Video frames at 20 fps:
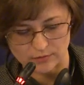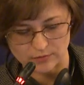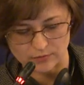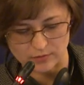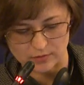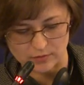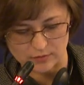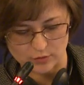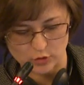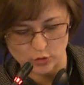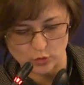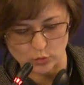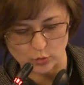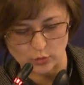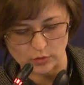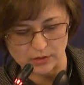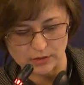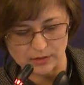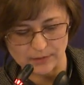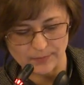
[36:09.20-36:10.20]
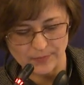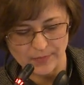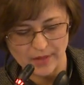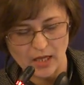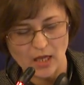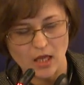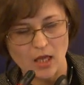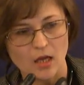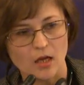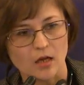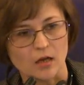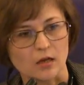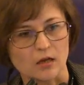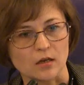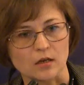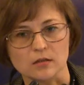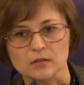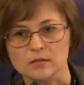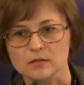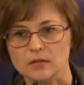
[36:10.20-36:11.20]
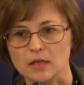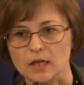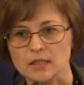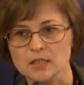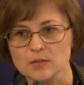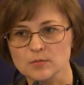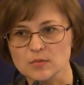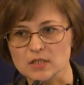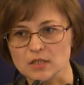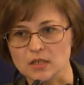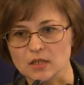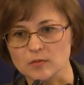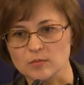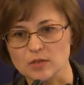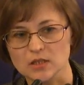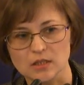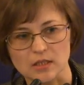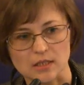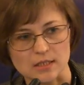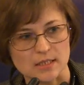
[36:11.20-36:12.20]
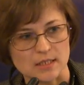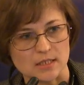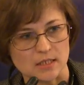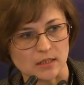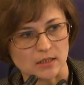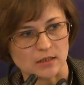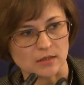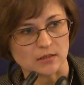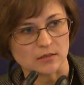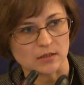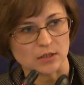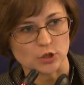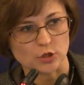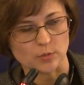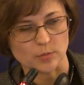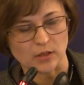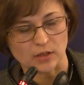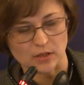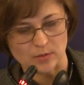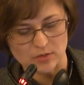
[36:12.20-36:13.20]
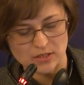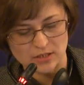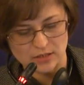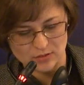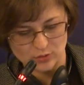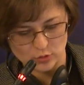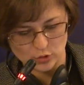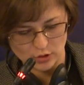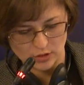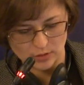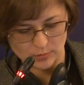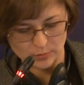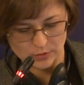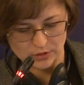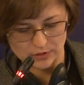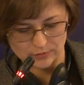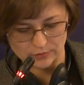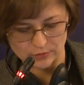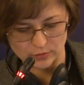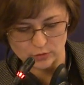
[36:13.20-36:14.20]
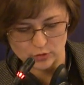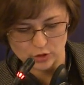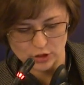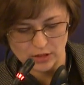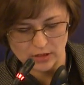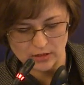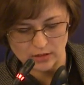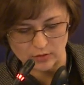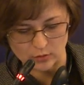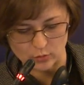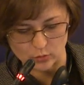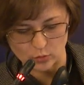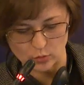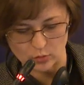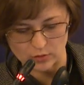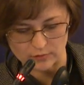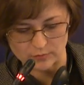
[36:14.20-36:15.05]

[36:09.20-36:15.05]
to identify abuse of the internet resources in schools.